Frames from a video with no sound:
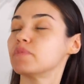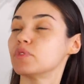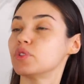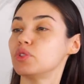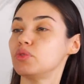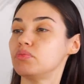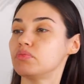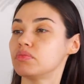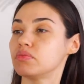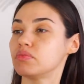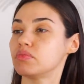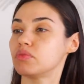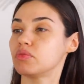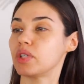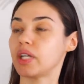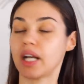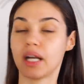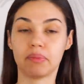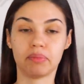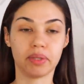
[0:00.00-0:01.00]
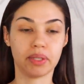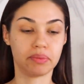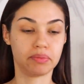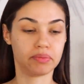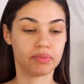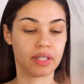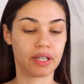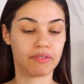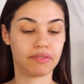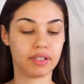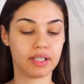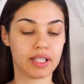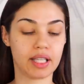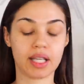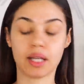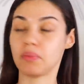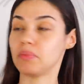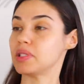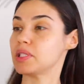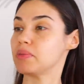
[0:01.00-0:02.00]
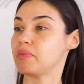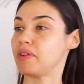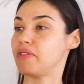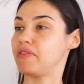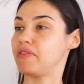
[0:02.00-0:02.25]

Ooh, what happened? I feel like I missed my